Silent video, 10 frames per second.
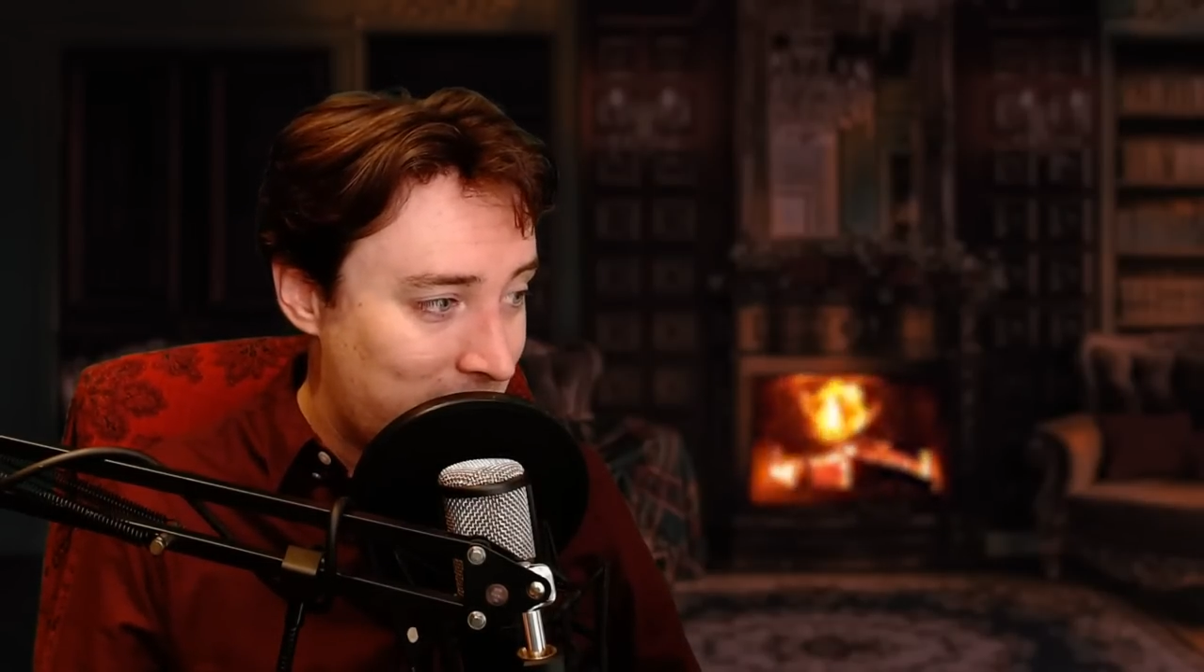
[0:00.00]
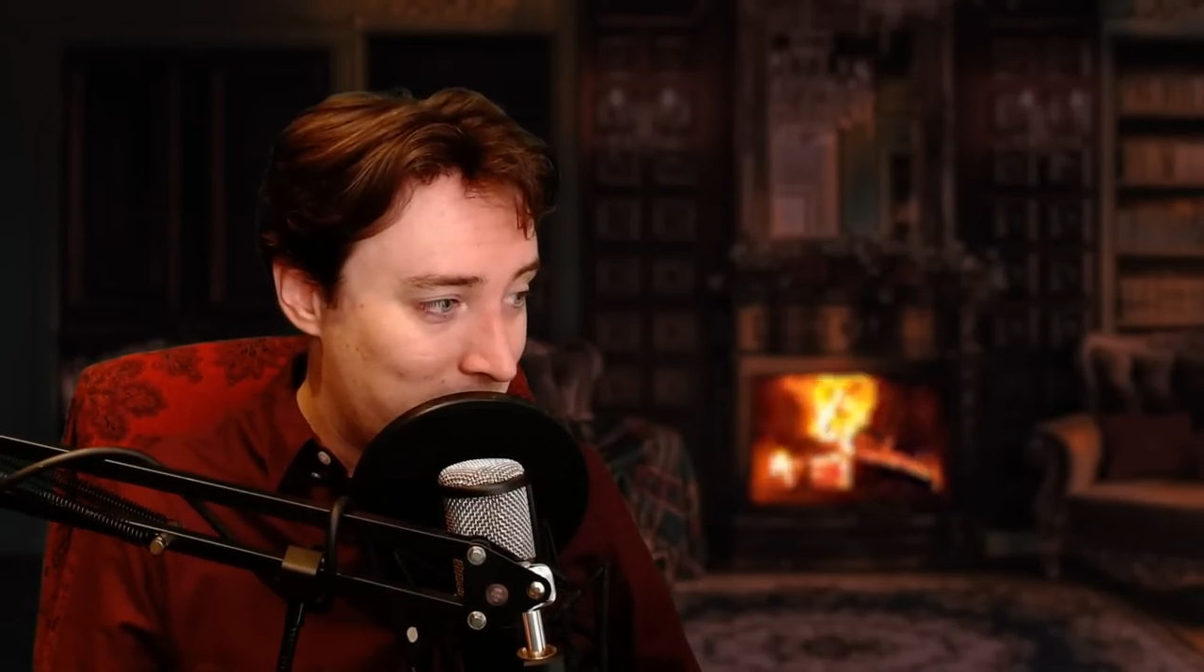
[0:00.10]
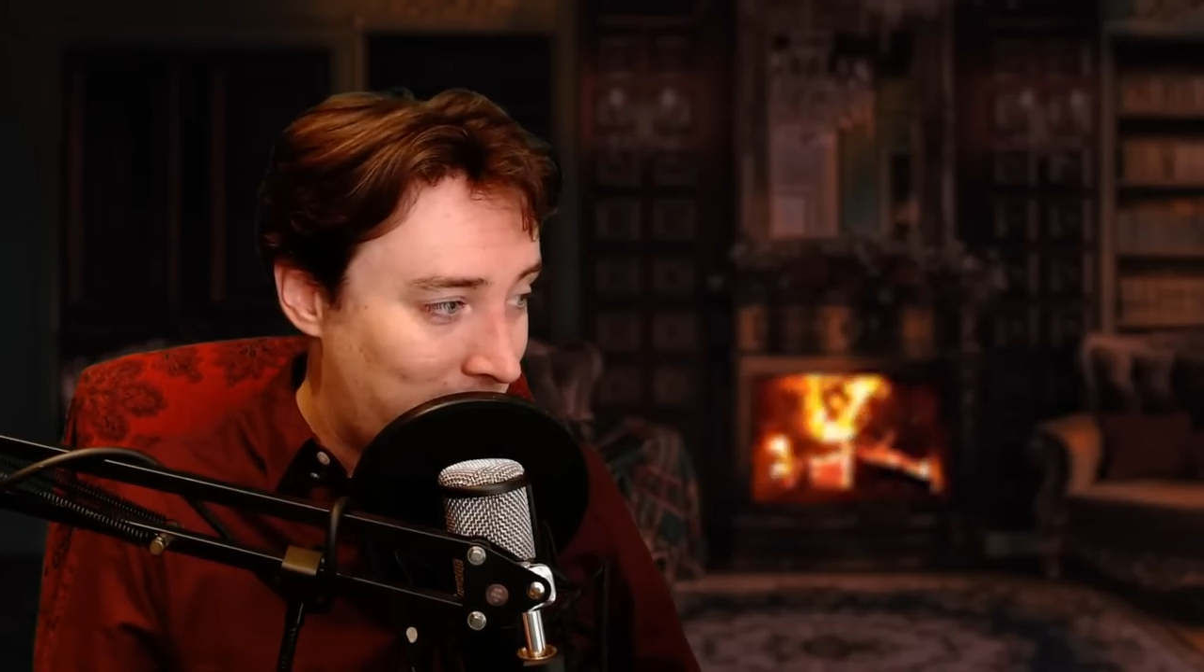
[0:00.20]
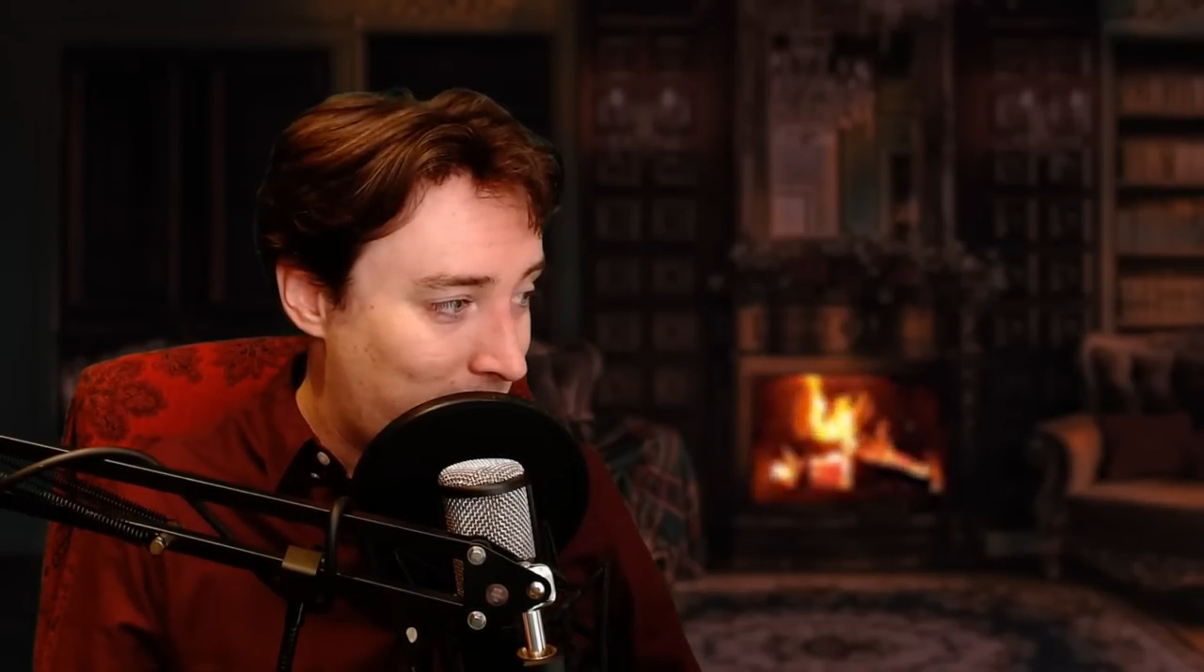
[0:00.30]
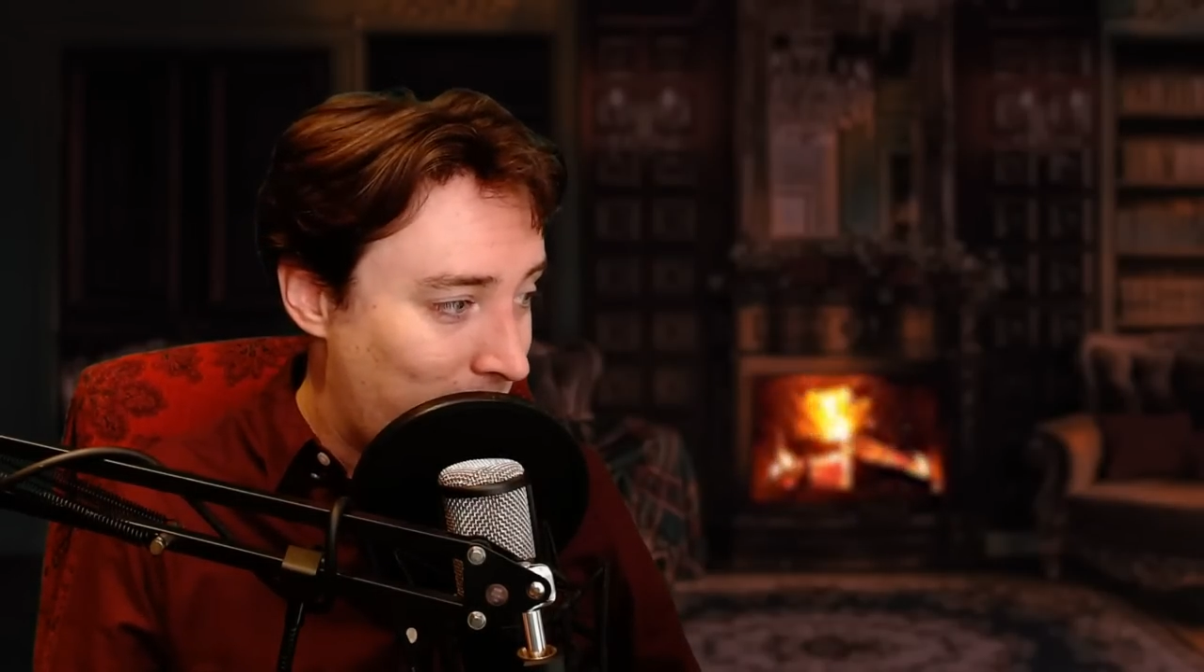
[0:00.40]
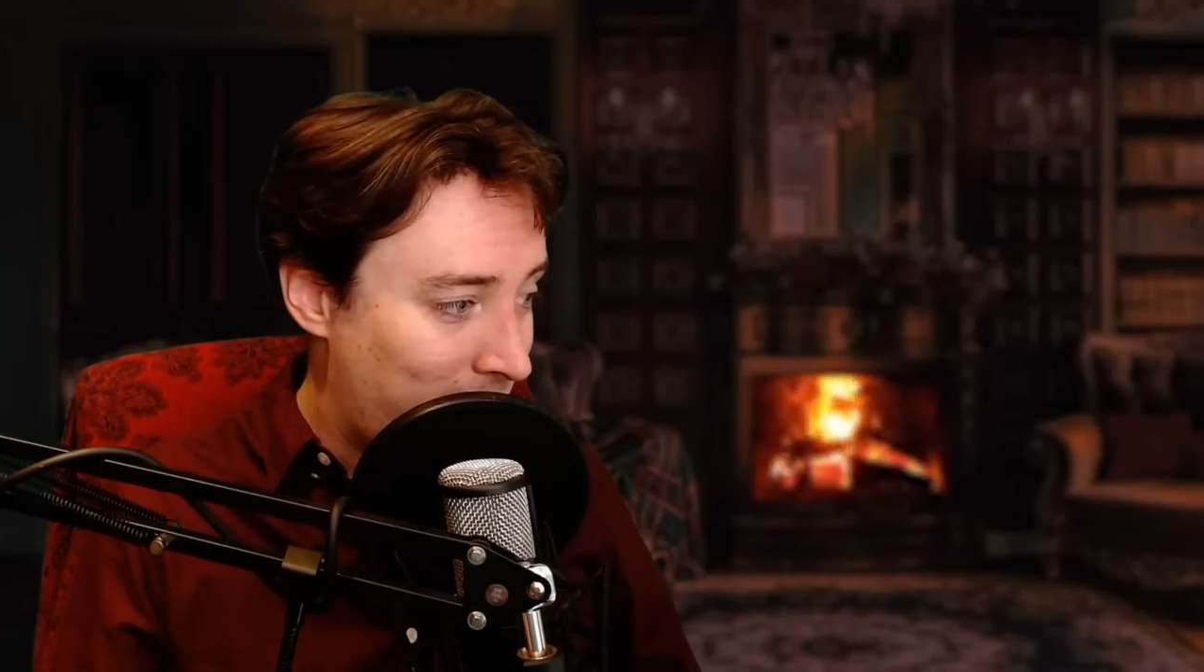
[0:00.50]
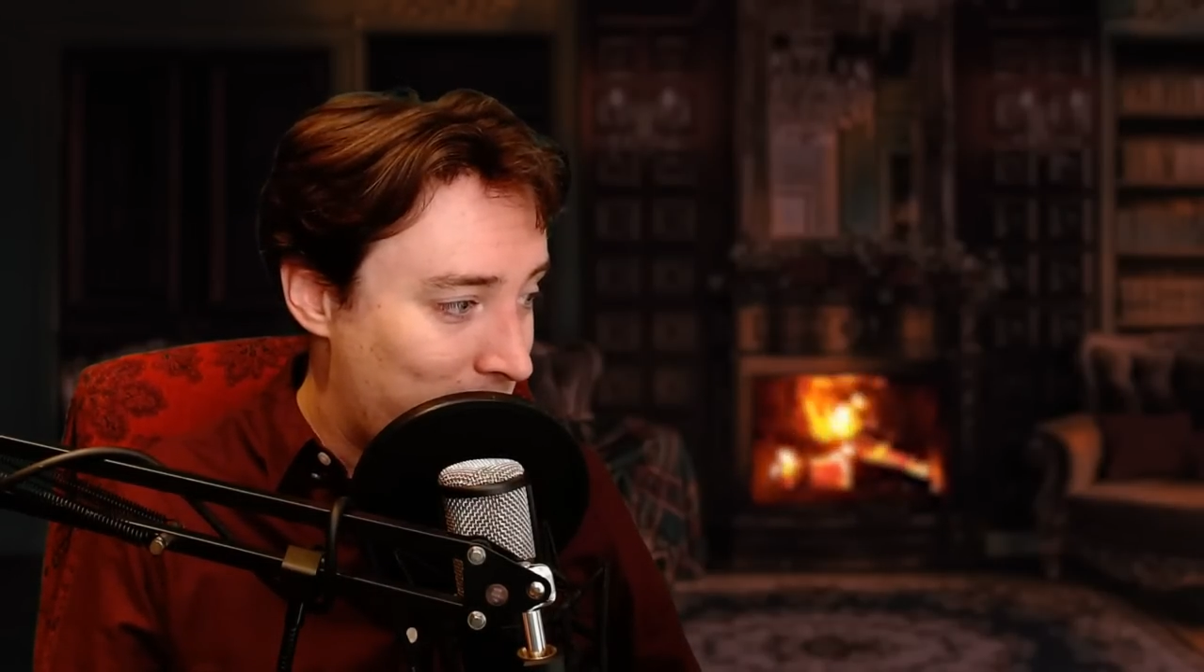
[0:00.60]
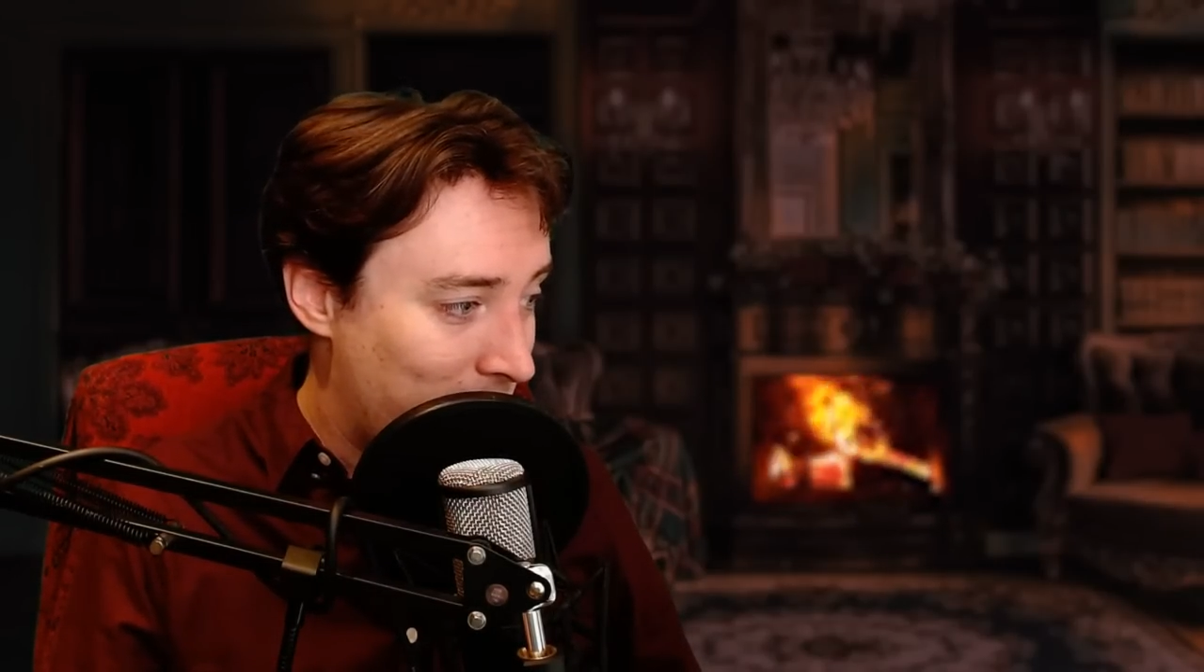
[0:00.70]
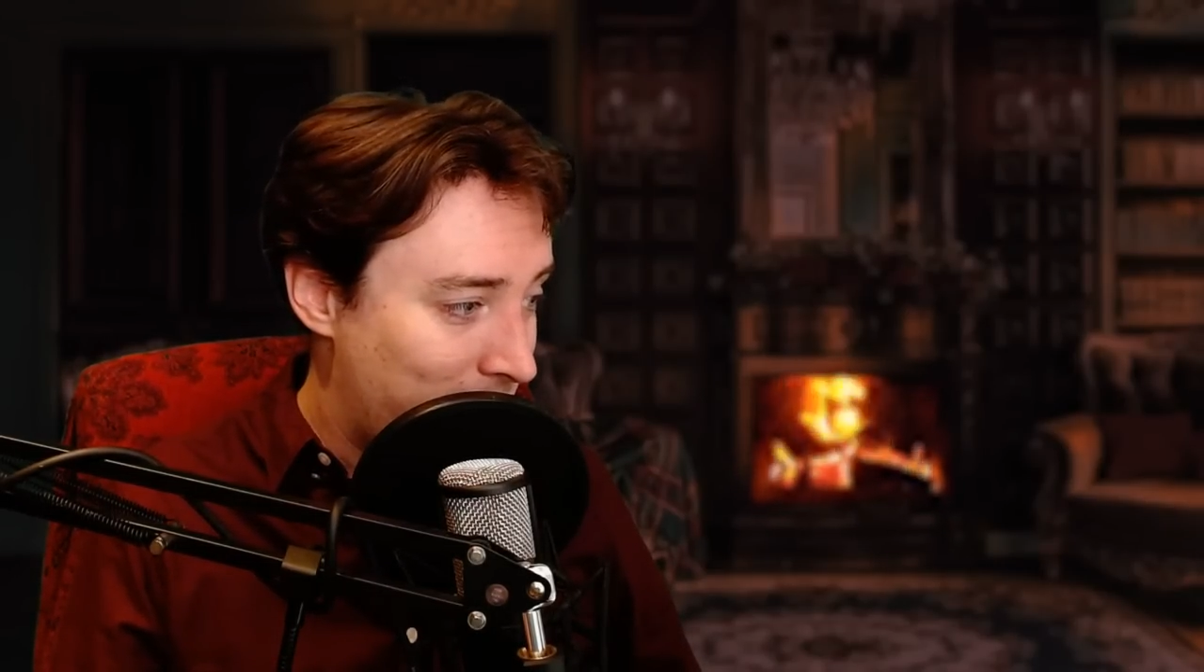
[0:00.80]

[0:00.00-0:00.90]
my degree is one of